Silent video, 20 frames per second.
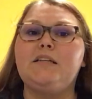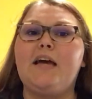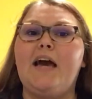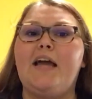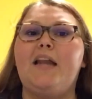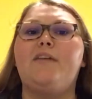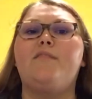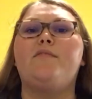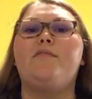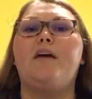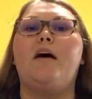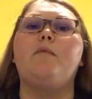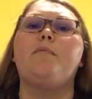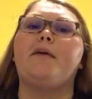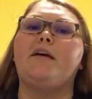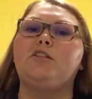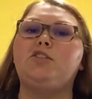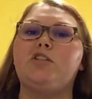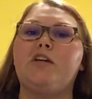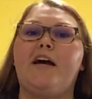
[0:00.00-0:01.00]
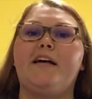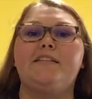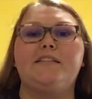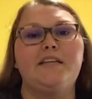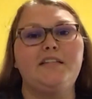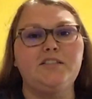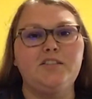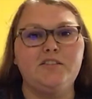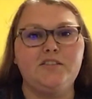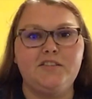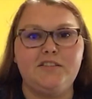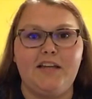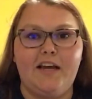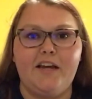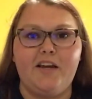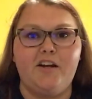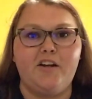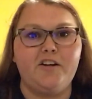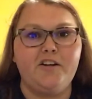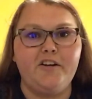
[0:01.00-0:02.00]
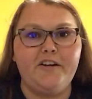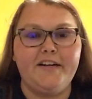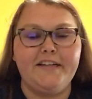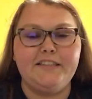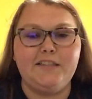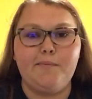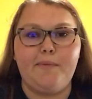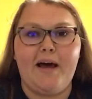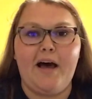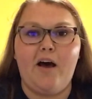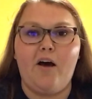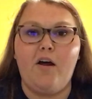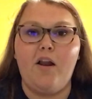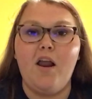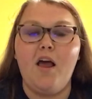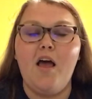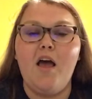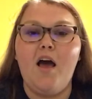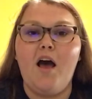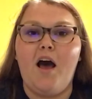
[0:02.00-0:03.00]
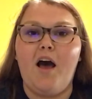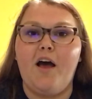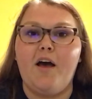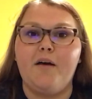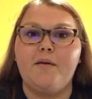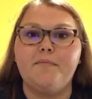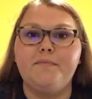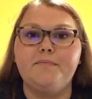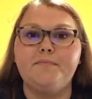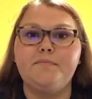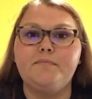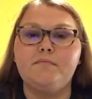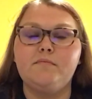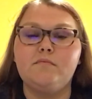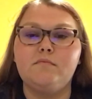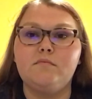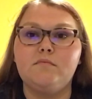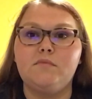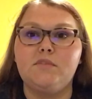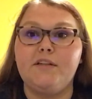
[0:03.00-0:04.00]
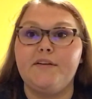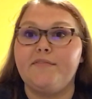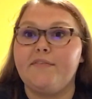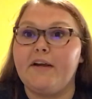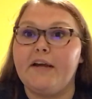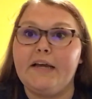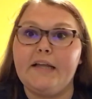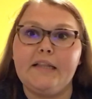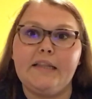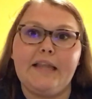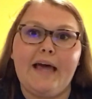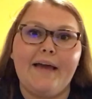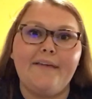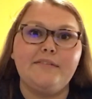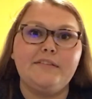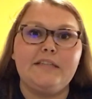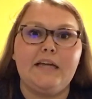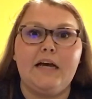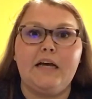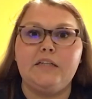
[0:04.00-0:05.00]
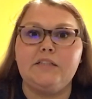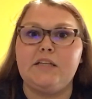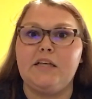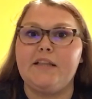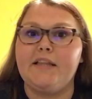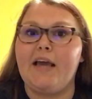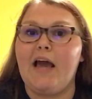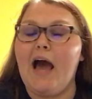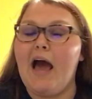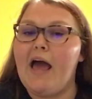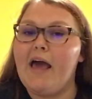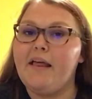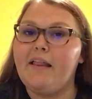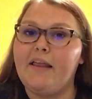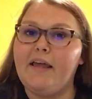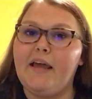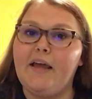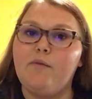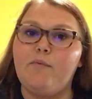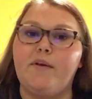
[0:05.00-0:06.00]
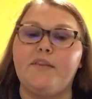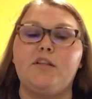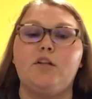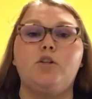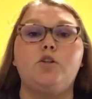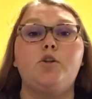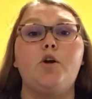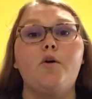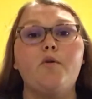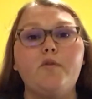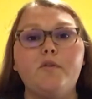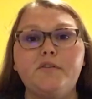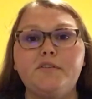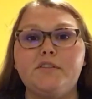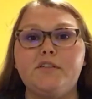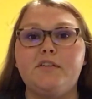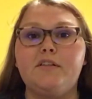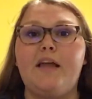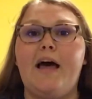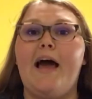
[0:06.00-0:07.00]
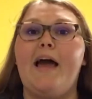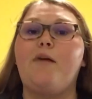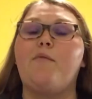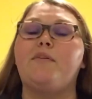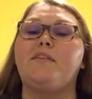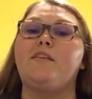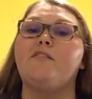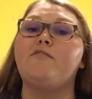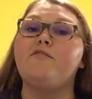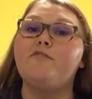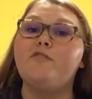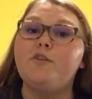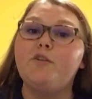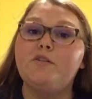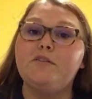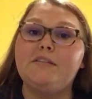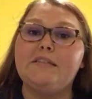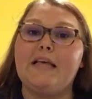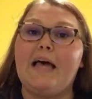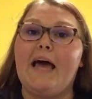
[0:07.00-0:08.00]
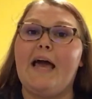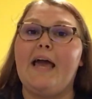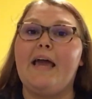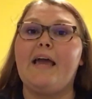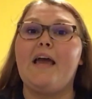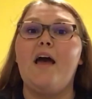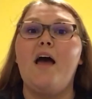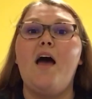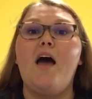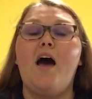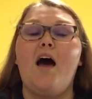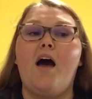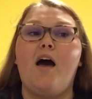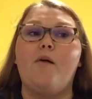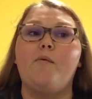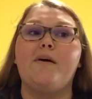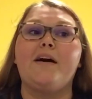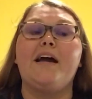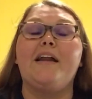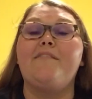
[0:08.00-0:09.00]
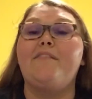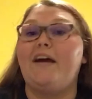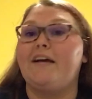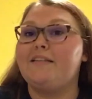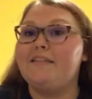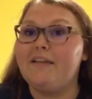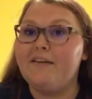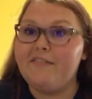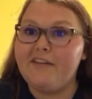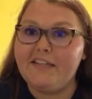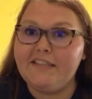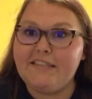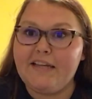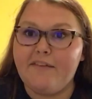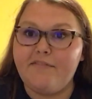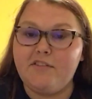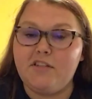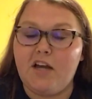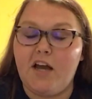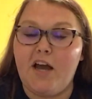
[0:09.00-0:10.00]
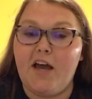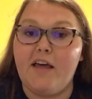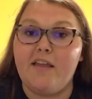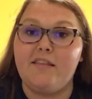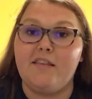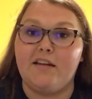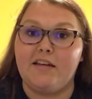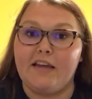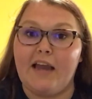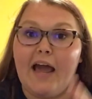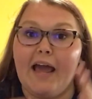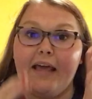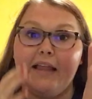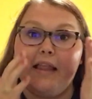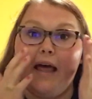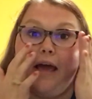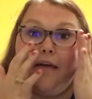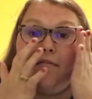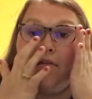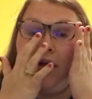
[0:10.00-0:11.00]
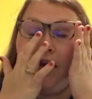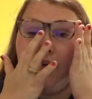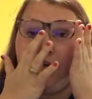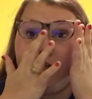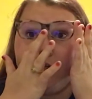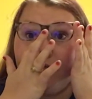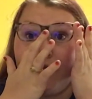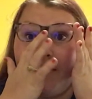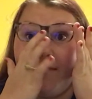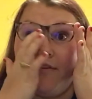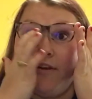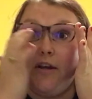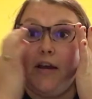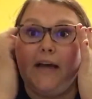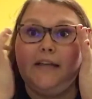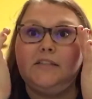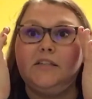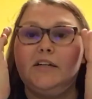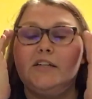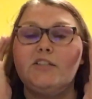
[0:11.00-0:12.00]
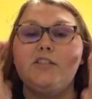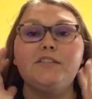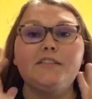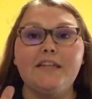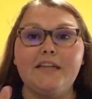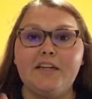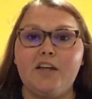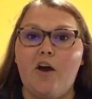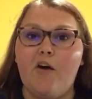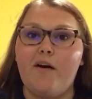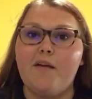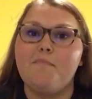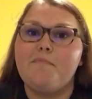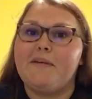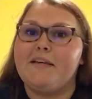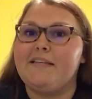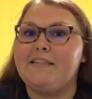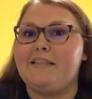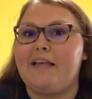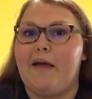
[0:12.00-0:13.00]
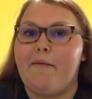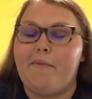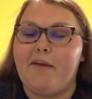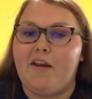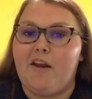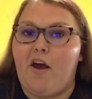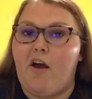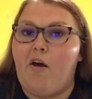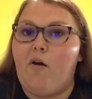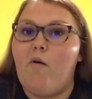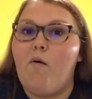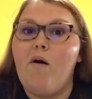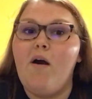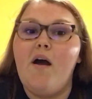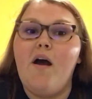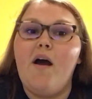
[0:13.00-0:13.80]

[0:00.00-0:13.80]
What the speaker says: kind of help get you guys answers that you're curious about, different lifestyles on the island, what the locals are like, what the food's like, what kind of activities I've done, the nightlife, just whatever you guys are interested in knowing, please let me know.